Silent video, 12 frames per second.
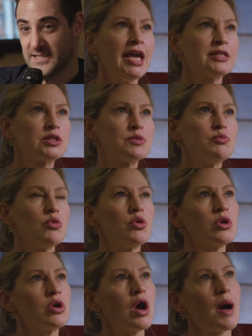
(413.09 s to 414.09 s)
It's
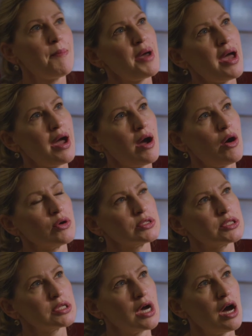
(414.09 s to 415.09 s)
more
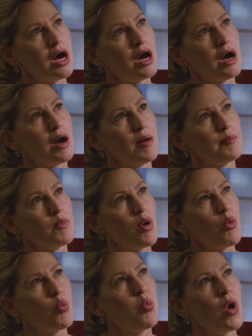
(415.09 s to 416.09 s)
about
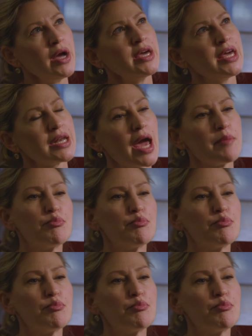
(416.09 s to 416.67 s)
what can